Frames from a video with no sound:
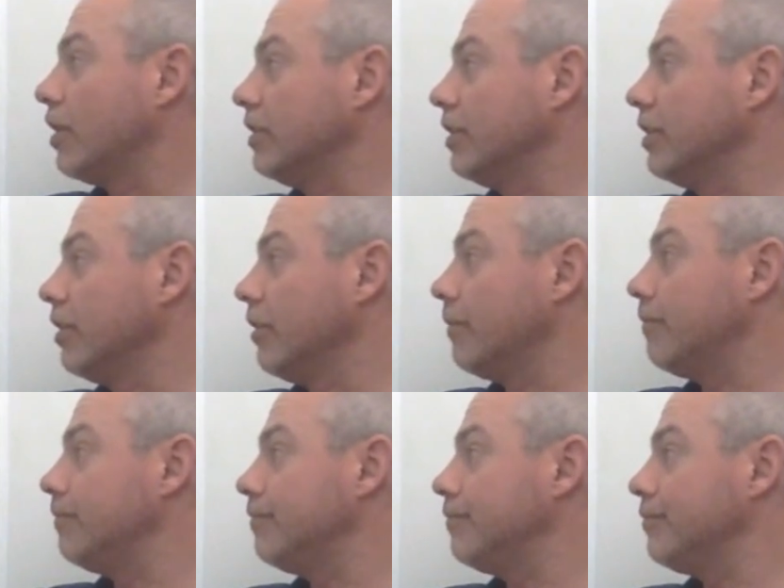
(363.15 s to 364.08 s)
a little
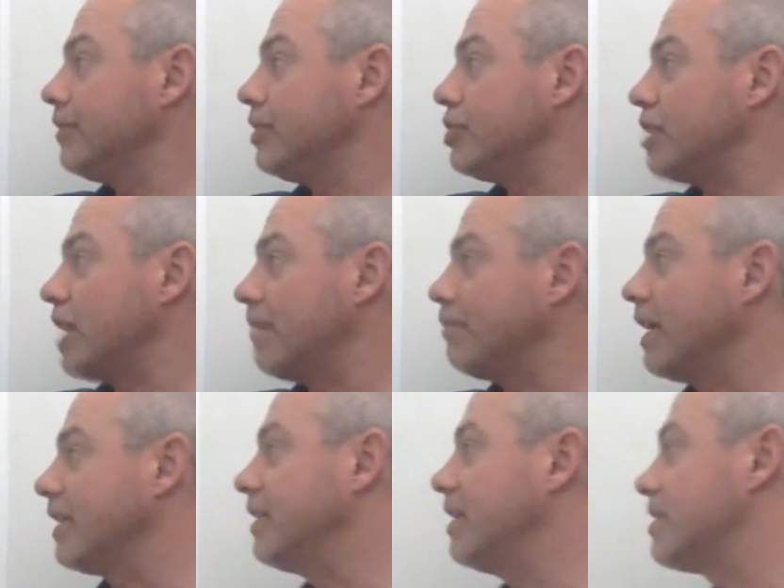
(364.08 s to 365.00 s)
shape
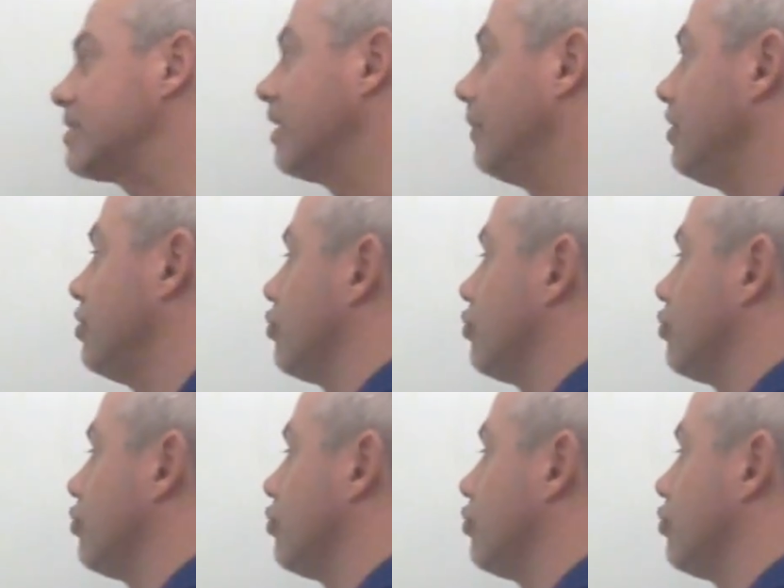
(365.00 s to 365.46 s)
like this. Let me